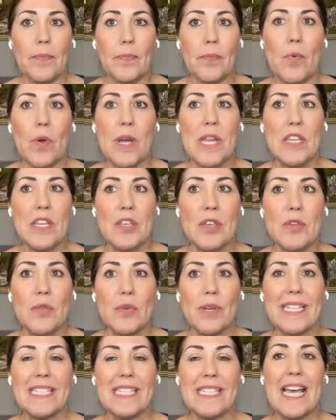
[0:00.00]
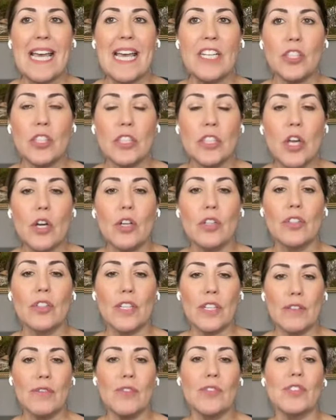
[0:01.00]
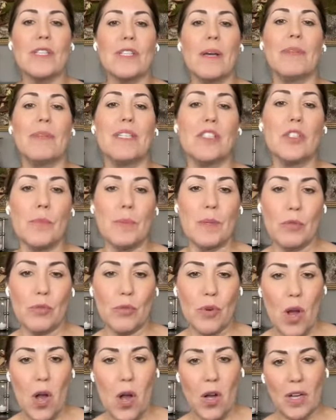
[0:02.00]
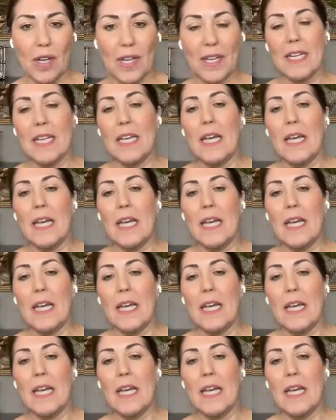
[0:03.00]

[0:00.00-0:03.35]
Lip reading: when you intentionally are looking for something to be wrong,